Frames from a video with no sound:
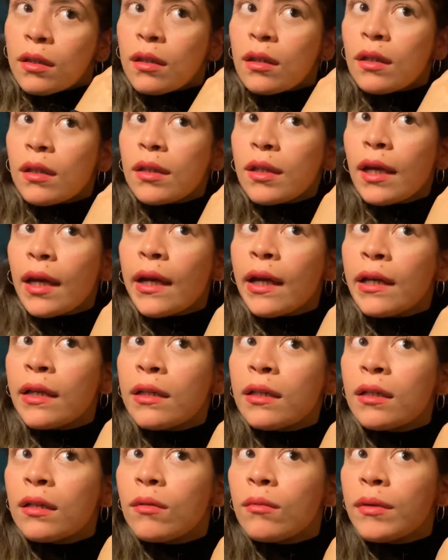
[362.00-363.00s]

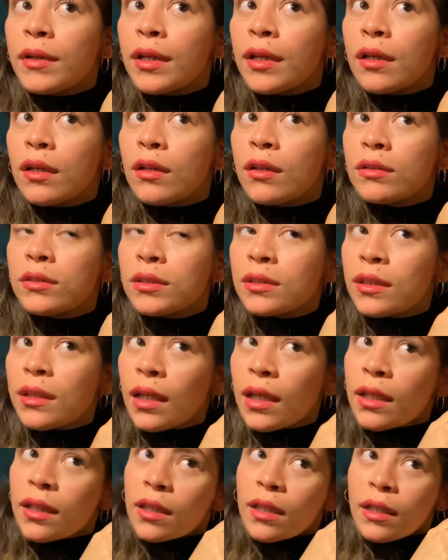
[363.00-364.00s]
Again, when you're close to
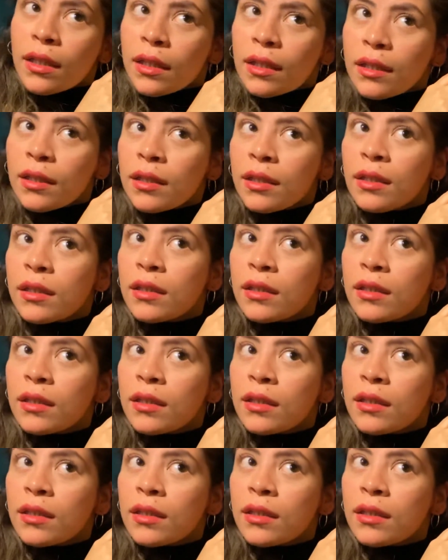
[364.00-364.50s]
that ear,